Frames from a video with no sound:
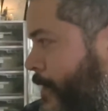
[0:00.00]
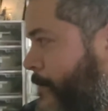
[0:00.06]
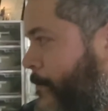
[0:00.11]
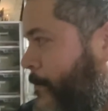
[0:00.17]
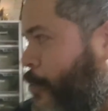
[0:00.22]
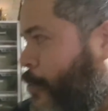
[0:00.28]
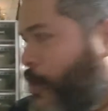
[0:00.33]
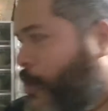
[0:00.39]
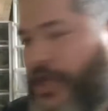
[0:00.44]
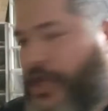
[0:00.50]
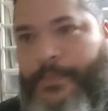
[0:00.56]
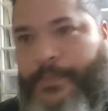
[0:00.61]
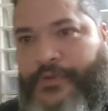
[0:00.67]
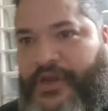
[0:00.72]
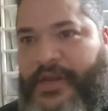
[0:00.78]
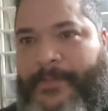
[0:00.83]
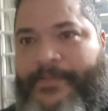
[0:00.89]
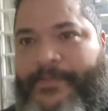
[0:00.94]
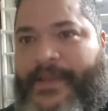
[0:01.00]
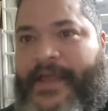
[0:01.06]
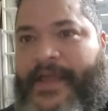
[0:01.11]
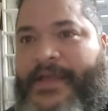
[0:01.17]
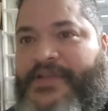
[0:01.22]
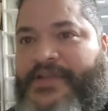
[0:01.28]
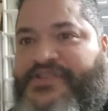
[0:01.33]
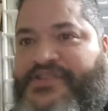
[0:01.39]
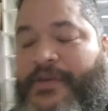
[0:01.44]
working breeding
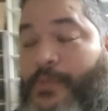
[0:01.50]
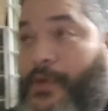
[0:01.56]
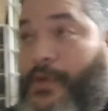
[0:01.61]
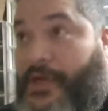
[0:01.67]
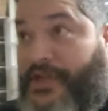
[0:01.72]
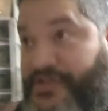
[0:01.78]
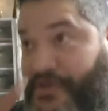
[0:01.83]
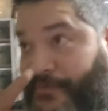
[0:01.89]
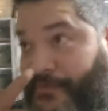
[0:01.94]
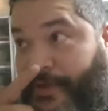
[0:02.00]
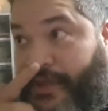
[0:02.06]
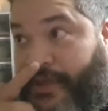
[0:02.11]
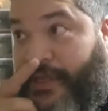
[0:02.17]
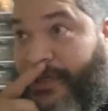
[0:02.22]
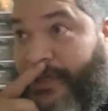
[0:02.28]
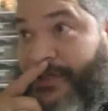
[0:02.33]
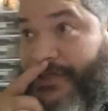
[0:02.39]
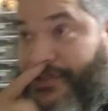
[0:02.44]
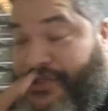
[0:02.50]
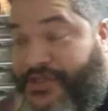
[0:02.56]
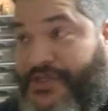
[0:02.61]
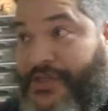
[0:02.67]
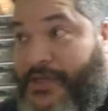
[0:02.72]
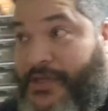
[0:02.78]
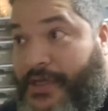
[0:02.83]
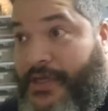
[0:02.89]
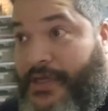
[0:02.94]
plans and working different
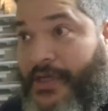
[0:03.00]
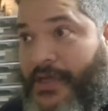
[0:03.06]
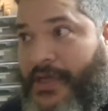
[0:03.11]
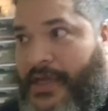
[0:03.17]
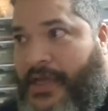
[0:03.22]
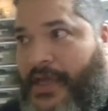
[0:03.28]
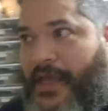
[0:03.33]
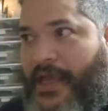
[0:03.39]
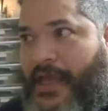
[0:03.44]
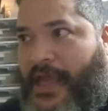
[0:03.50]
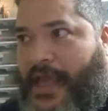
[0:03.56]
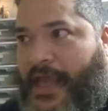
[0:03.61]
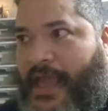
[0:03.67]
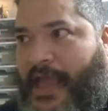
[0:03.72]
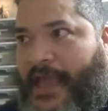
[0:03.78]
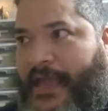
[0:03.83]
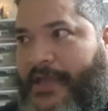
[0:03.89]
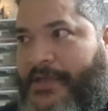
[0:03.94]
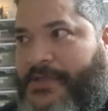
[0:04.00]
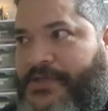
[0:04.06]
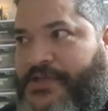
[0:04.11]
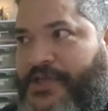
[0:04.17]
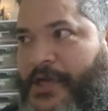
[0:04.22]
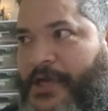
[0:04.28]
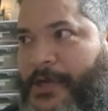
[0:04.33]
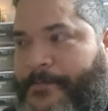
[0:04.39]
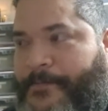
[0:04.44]
things. And
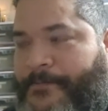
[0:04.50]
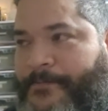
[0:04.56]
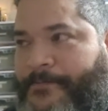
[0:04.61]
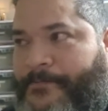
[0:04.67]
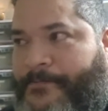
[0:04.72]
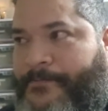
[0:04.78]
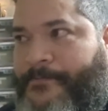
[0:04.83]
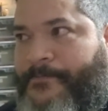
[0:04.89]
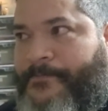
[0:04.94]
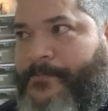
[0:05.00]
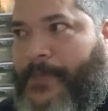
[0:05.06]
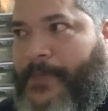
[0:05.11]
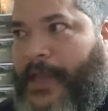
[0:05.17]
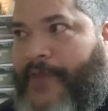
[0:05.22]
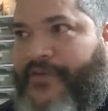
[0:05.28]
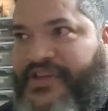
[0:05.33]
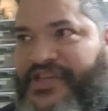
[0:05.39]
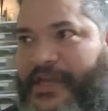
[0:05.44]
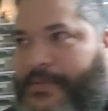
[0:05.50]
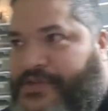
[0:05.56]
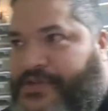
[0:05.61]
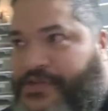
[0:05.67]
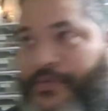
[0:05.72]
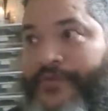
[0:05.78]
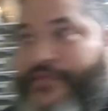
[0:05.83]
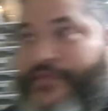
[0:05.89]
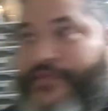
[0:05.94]
every time
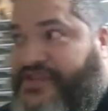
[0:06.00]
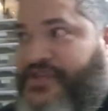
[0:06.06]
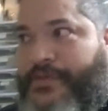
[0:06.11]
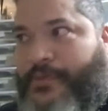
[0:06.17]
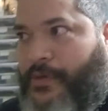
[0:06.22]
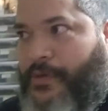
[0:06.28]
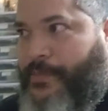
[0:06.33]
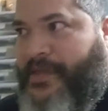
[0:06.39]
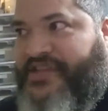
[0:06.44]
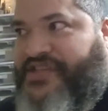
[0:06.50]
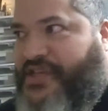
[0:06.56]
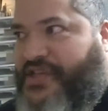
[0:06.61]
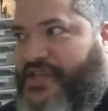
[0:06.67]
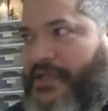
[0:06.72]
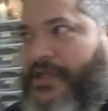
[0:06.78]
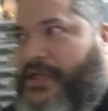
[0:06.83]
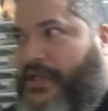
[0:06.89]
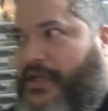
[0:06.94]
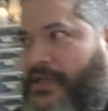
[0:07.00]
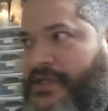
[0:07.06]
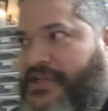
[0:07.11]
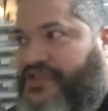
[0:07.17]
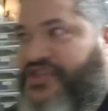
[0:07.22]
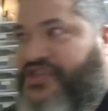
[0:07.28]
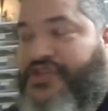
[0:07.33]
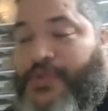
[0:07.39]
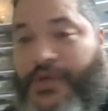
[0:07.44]
she would visit, well, basically,
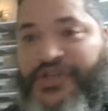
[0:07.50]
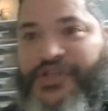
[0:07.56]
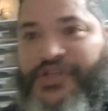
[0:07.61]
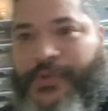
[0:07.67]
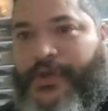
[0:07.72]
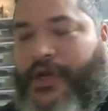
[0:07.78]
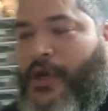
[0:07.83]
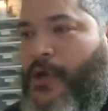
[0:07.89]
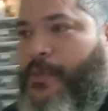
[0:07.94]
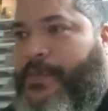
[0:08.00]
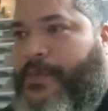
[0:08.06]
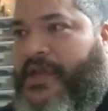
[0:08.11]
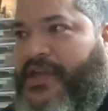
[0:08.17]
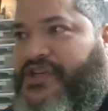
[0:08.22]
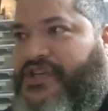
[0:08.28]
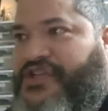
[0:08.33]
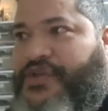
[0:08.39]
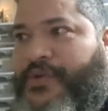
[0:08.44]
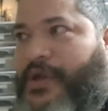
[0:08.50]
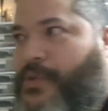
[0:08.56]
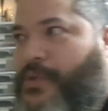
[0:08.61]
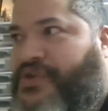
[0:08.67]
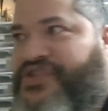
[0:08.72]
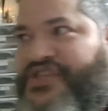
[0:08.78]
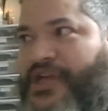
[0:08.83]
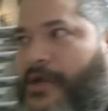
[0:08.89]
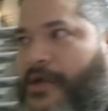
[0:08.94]
this is where she would know me. And she would
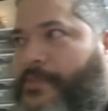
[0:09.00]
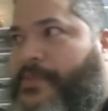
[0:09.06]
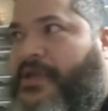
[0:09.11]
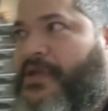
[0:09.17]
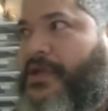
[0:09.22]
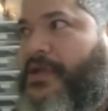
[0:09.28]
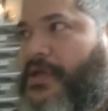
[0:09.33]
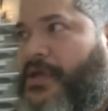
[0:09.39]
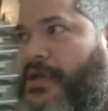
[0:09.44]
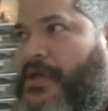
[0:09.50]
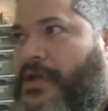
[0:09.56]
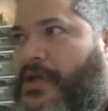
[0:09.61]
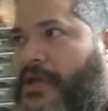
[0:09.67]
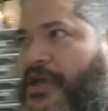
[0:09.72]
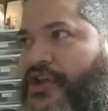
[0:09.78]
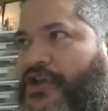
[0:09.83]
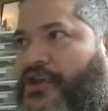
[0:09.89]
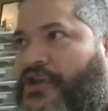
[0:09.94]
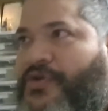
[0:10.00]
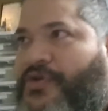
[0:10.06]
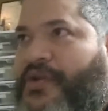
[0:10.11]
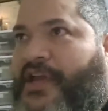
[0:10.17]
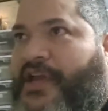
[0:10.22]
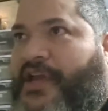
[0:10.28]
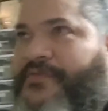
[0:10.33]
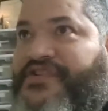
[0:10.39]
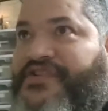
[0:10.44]
always tell me,
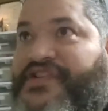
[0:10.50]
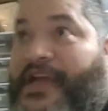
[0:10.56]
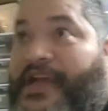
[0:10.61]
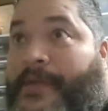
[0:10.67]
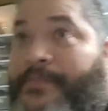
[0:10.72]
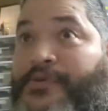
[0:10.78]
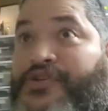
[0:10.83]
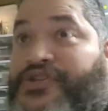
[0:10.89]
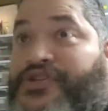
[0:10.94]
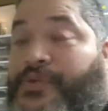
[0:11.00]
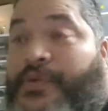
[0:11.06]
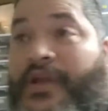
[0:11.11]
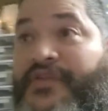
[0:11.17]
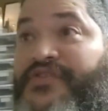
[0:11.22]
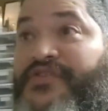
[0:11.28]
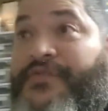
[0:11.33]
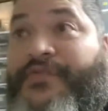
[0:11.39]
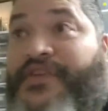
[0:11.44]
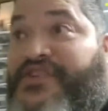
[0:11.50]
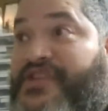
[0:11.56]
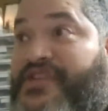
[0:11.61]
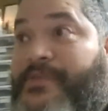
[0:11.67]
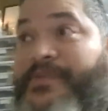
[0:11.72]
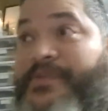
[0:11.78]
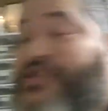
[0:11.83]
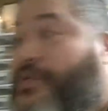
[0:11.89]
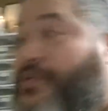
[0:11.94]
like, for example, she would love to visit
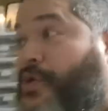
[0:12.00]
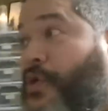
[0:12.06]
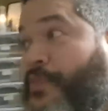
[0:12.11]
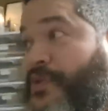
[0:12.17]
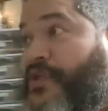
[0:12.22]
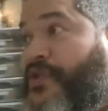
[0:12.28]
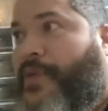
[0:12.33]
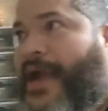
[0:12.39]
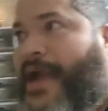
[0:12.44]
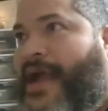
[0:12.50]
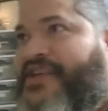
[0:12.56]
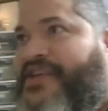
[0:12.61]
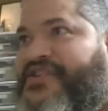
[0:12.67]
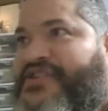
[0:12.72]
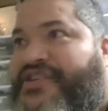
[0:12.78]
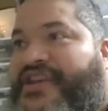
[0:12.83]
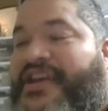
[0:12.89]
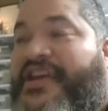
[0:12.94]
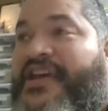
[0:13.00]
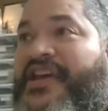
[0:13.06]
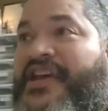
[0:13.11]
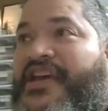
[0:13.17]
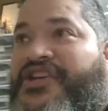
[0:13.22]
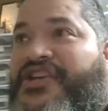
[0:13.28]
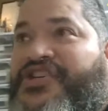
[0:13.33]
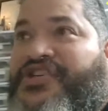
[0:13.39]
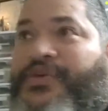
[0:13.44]
me. She would open the racks.
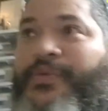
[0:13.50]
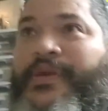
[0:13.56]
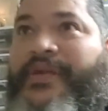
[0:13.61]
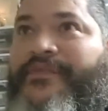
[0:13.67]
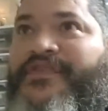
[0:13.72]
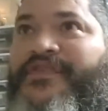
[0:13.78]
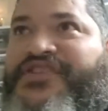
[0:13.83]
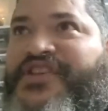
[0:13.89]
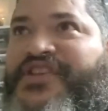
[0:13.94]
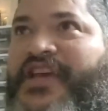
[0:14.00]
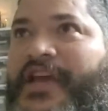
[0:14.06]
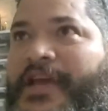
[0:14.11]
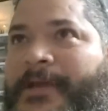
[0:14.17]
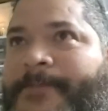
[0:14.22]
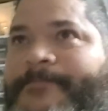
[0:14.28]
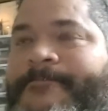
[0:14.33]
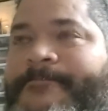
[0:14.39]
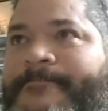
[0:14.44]
She would even say